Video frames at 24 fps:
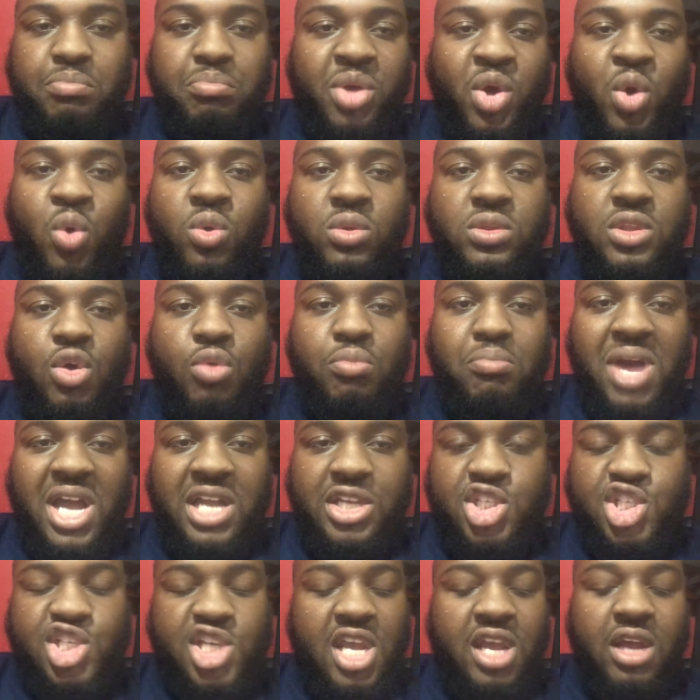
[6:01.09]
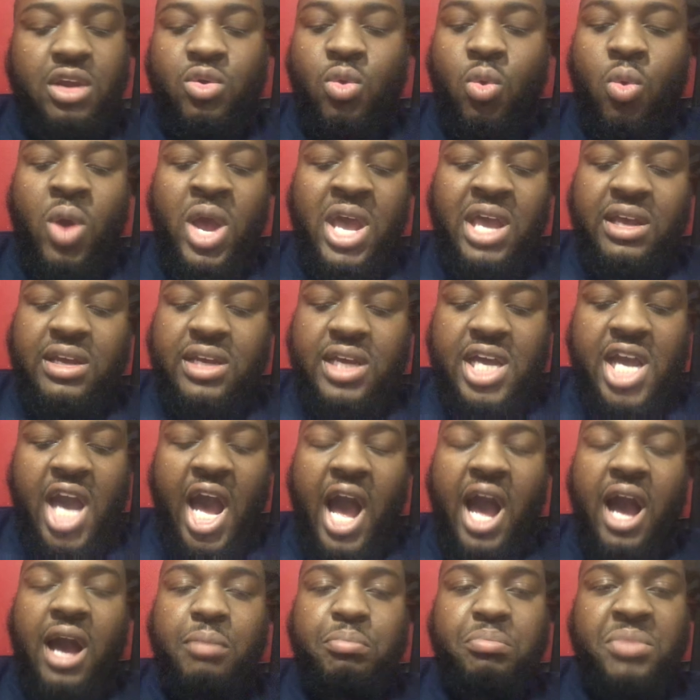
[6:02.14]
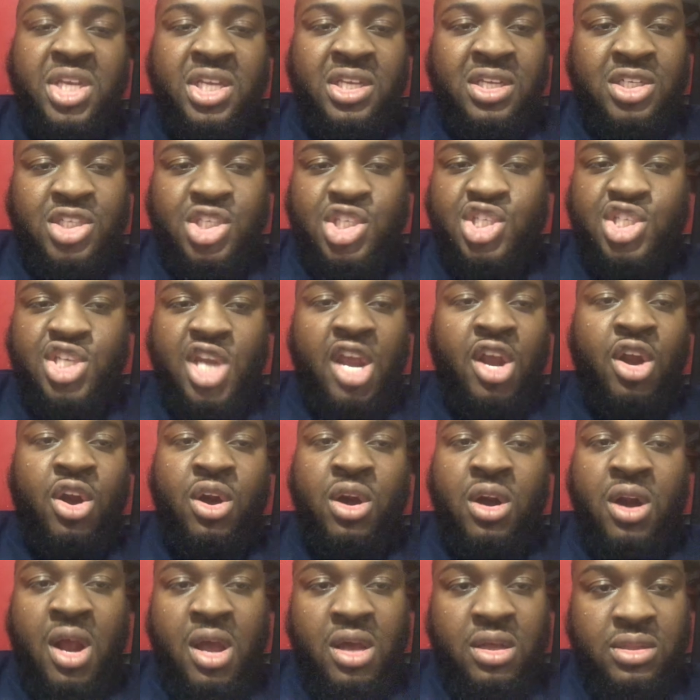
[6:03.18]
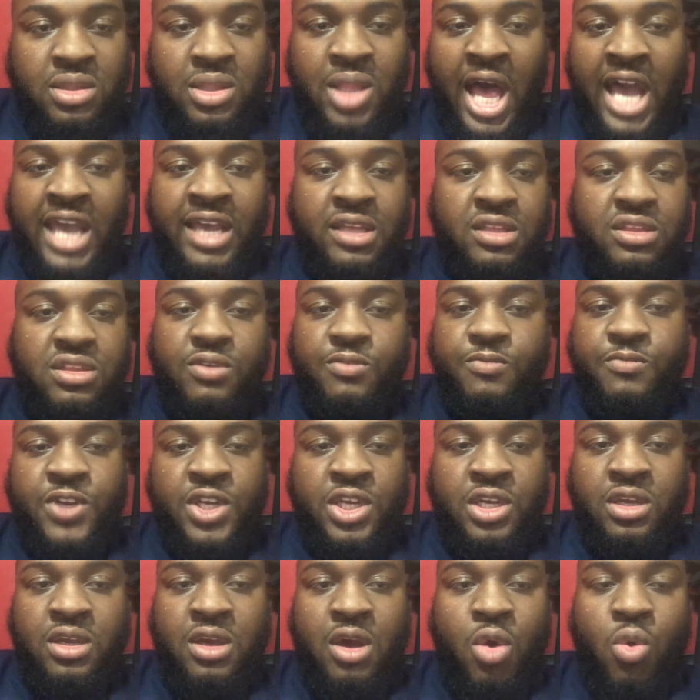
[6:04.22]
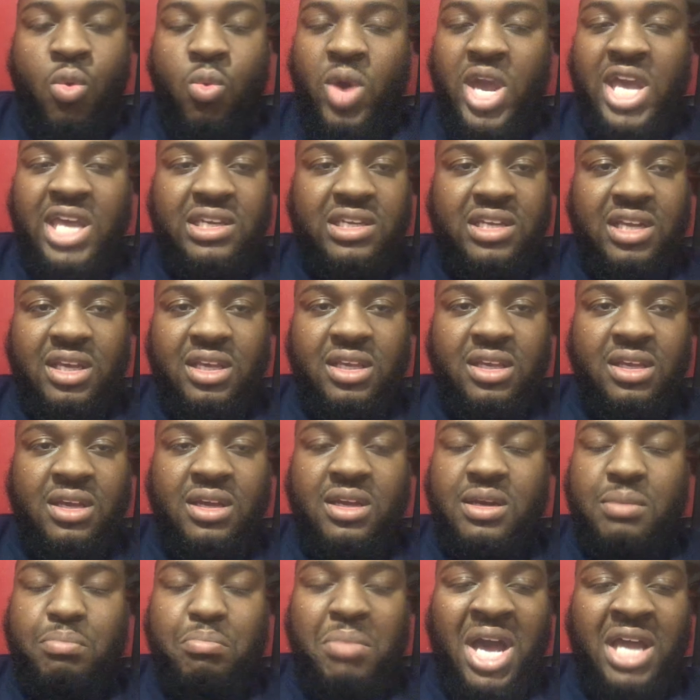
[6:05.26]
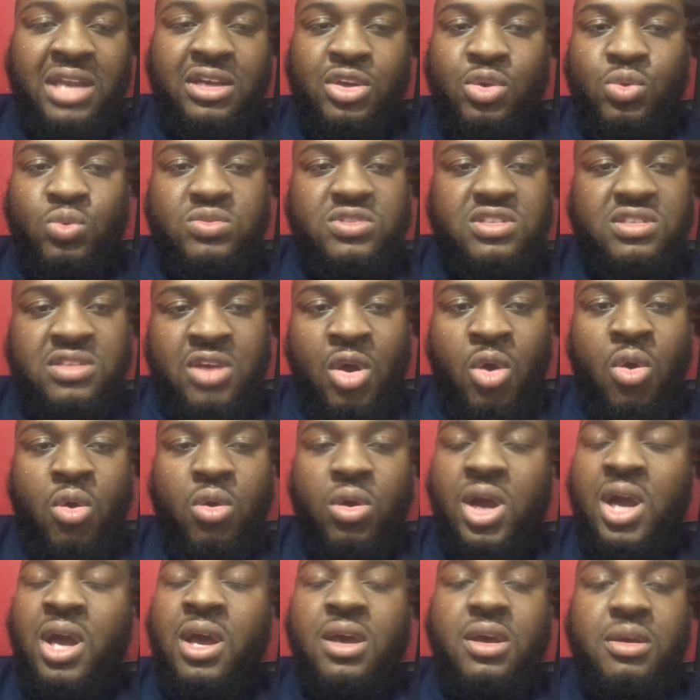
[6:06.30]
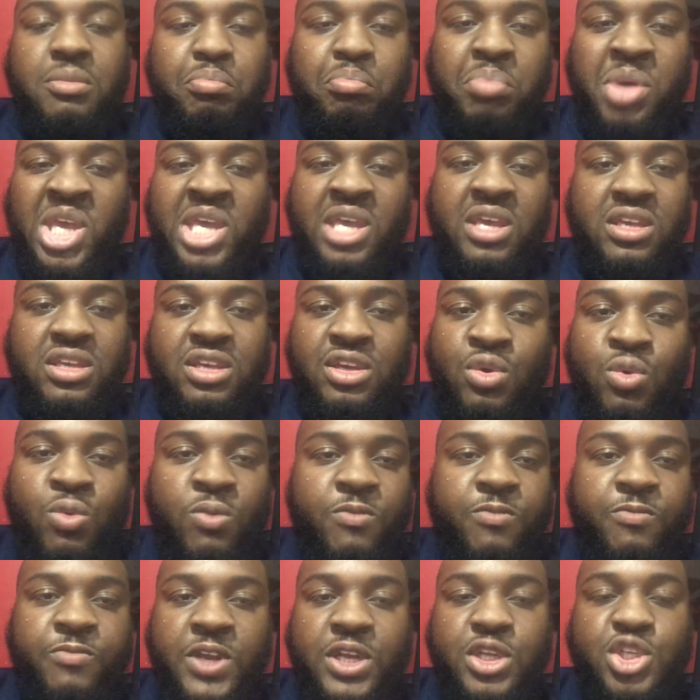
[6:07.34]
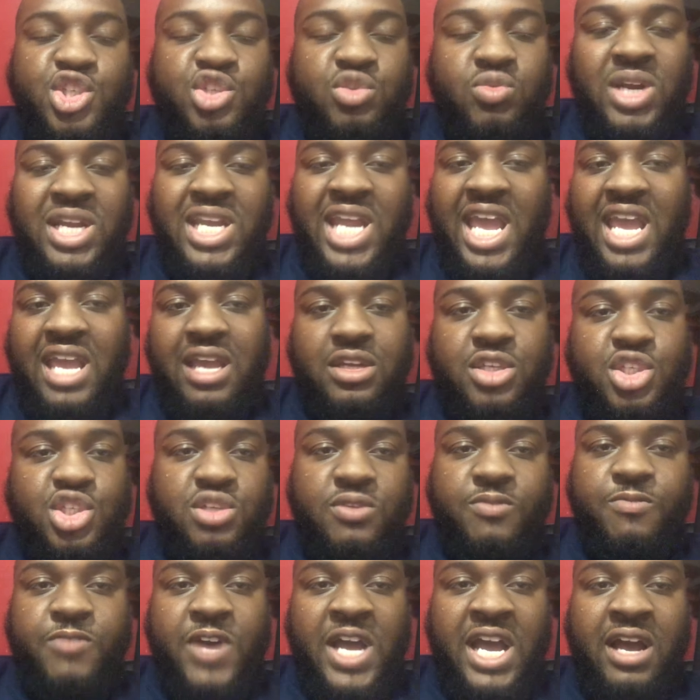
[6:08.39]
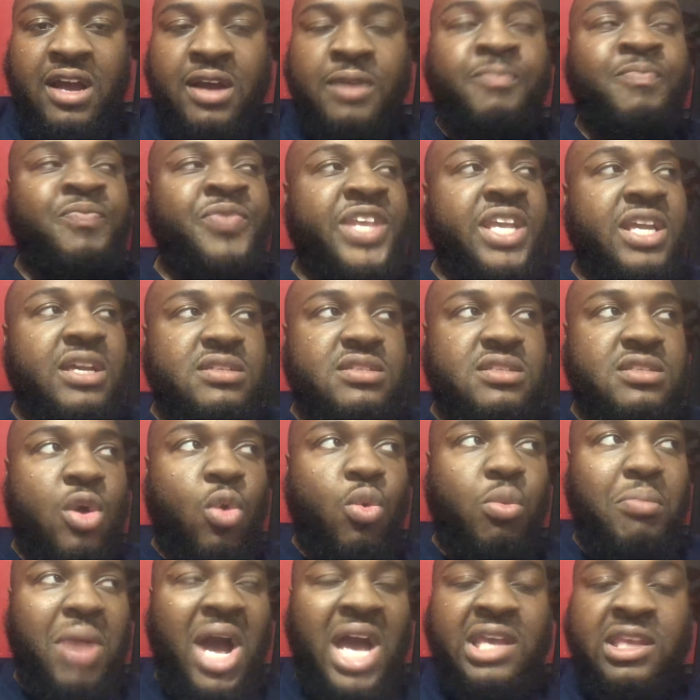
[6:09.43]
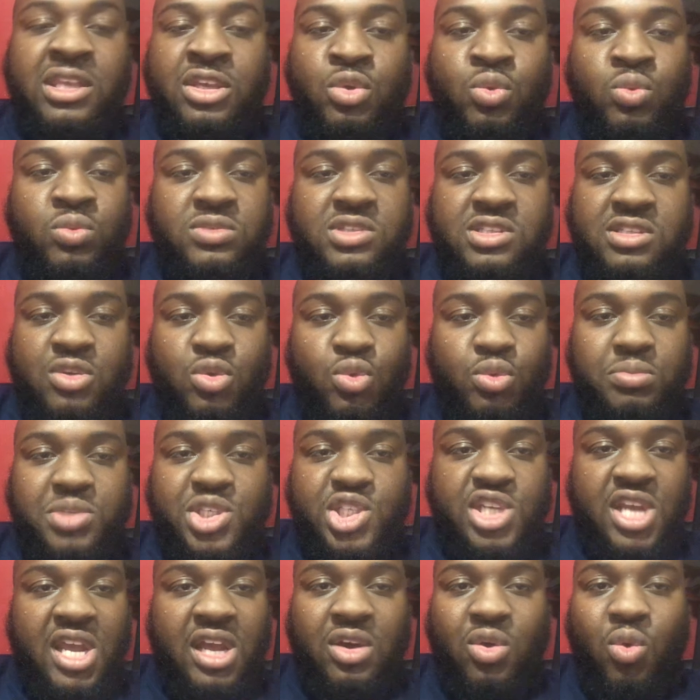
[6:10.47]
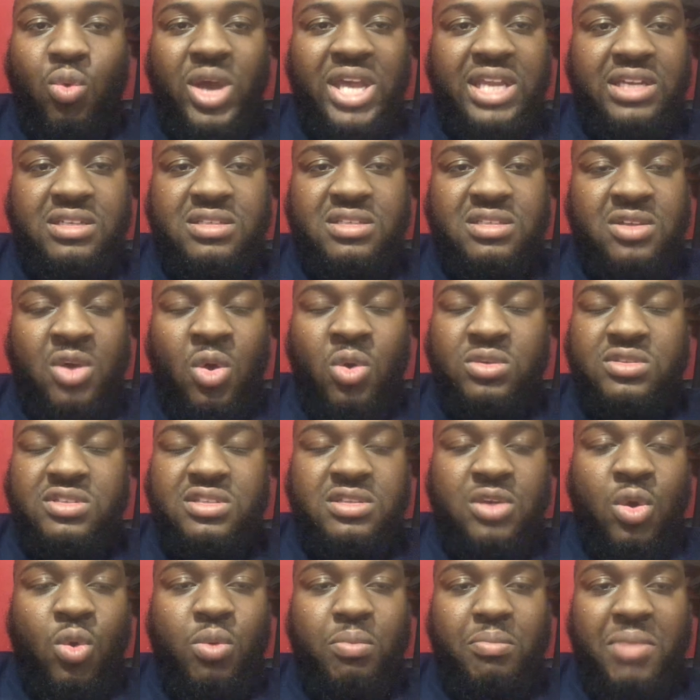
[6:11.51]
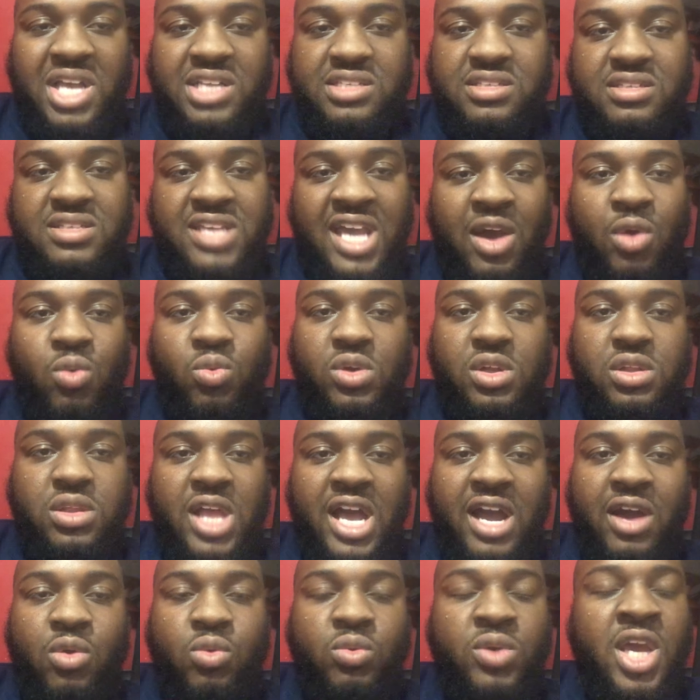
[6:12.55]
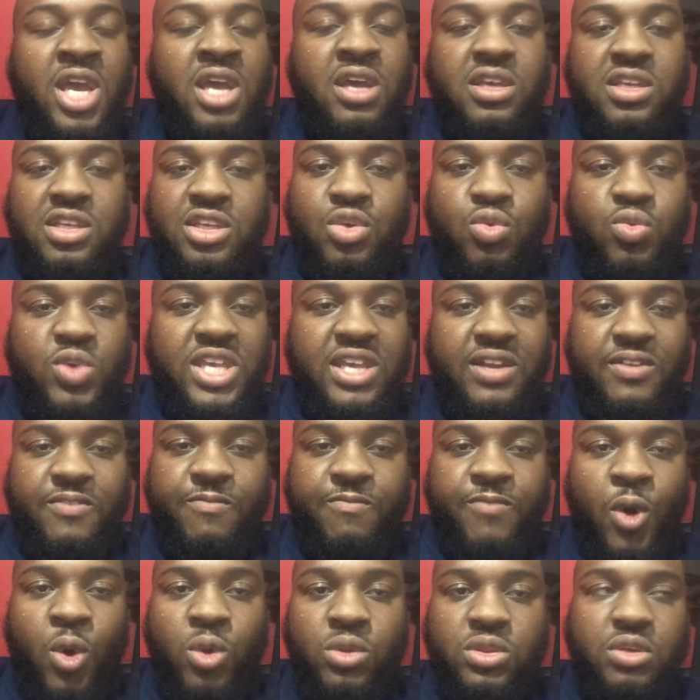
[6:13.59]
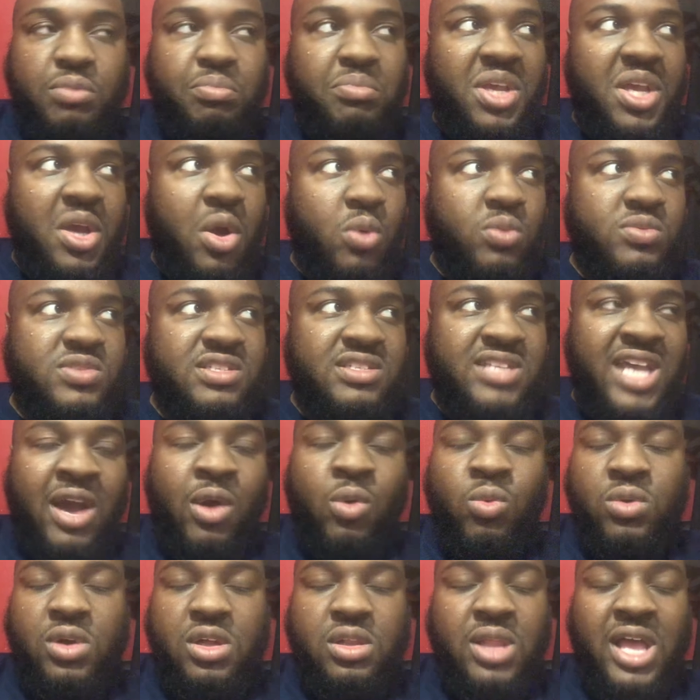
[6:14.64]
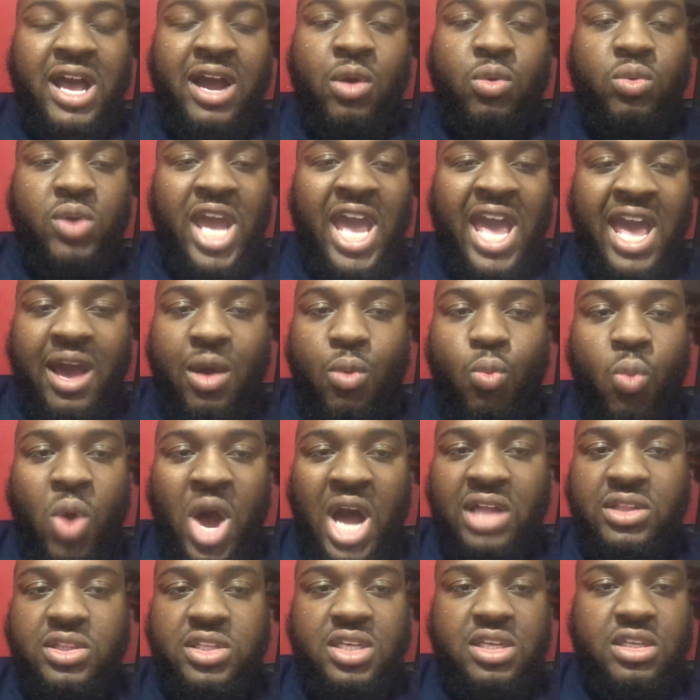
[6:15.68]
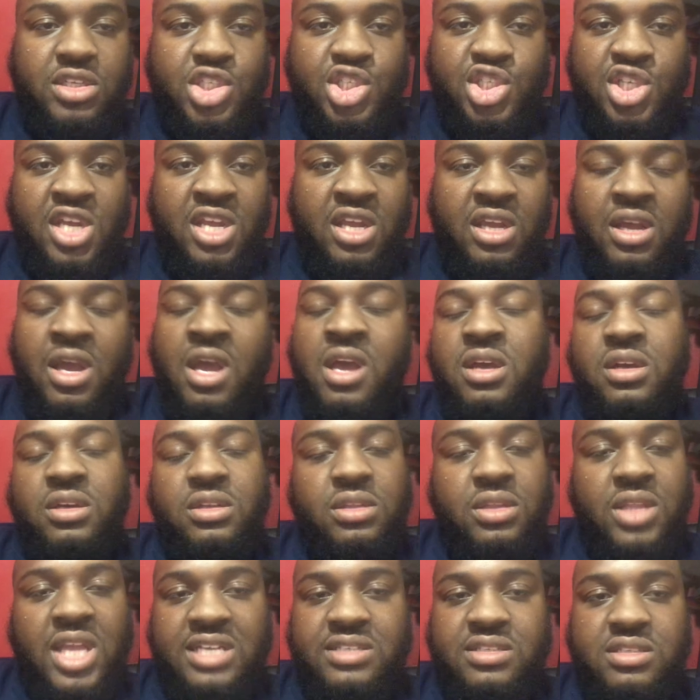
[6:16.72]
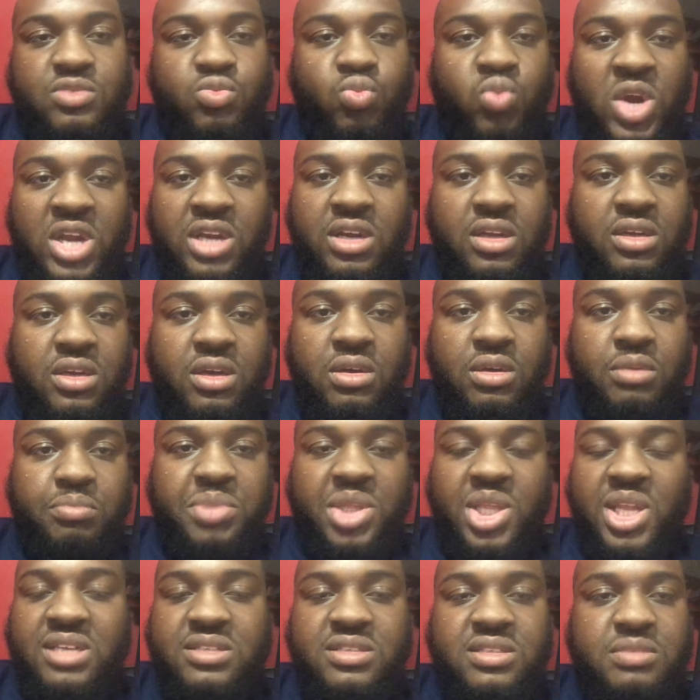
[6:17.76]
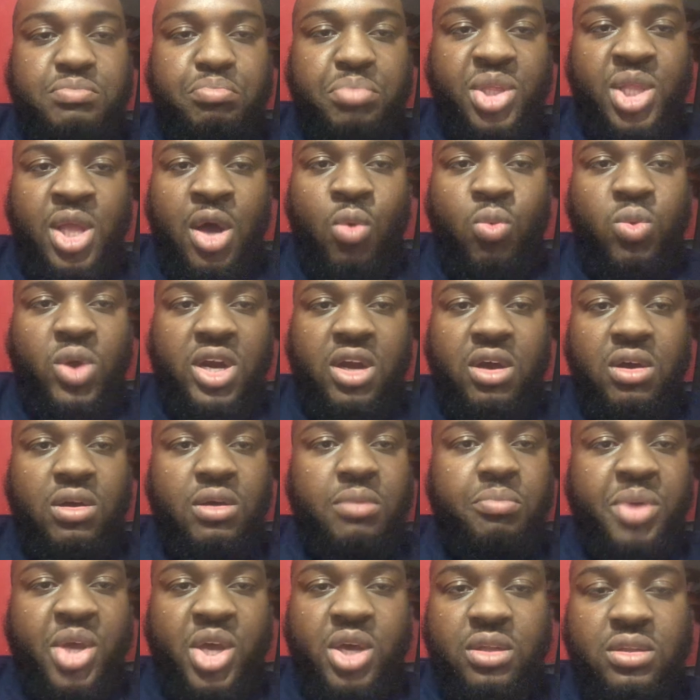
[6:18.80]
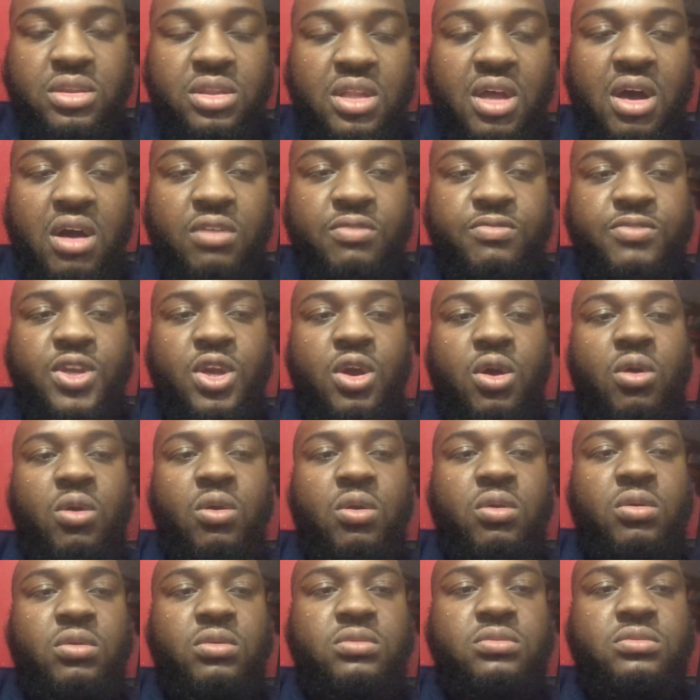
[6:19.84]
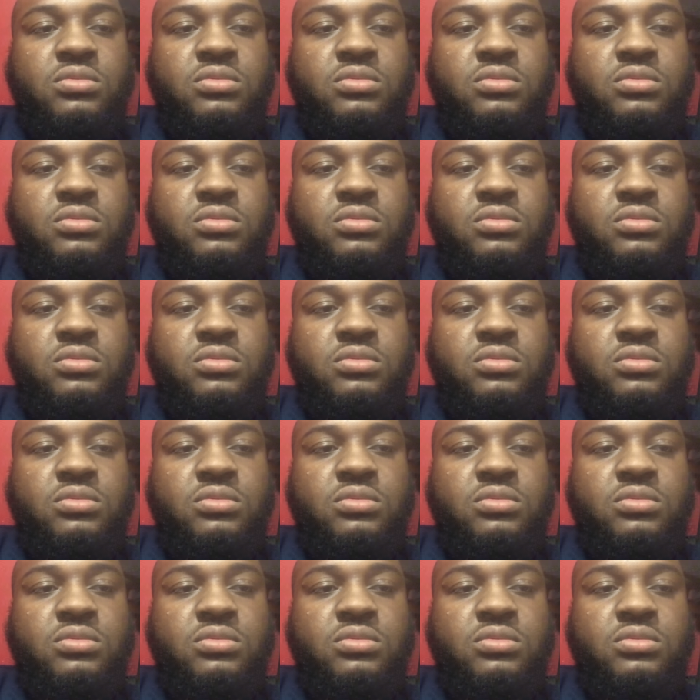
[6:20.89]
bell on my channel, comment, share, like the video, and again, my new song, Be You, featuring Angify, it's on my YouTube channel, and it's also on my SoundCloud. You can follow me on SoundCloud at Wally G. Let's run it up, let's blow it up. Love y'all.